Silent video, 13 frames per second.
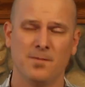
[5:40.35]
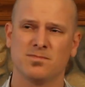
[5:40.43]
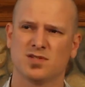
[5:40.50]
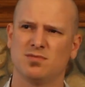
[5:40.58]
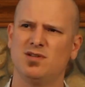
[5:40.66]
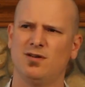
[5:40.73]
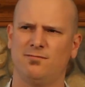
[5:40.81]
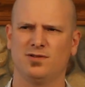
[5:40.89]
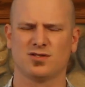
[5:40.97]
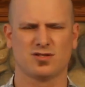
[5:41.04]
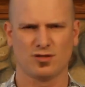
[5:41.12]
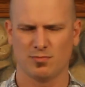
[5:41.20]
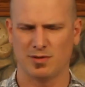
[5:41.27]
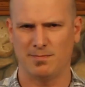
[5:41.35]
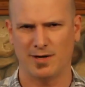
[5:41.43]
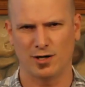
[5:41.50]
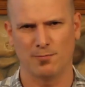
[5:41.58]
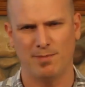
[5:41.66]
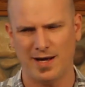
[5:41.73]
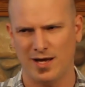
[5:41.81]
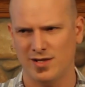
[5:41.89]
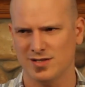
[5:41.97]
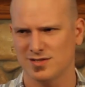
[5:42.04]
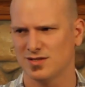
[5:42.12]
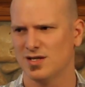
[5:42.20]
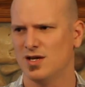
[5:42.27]
To me, it feels a little bit better
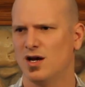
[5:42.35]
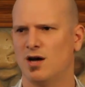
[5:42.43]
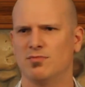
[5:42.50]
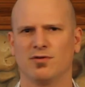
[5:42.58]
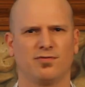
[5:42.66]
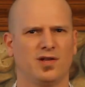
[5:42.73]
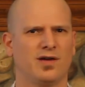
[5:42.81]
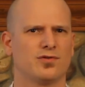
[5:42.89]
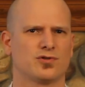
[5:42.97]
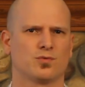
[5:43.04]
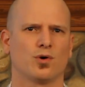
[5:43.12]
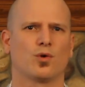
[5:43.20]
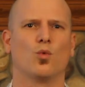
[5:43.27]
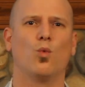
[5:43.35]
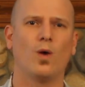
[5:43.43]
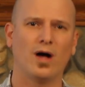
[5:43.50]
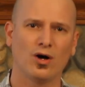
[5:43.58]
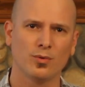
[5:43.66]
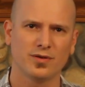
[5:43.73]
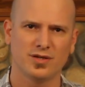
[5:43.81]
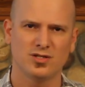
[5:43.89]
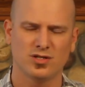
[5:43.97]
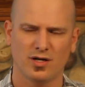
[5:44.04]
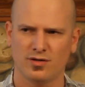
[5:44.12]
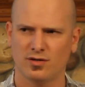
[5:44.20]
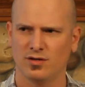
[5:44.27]
balanced. The flavors work well with each
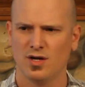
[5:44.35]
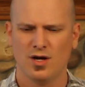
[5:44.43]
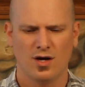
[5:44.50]
other.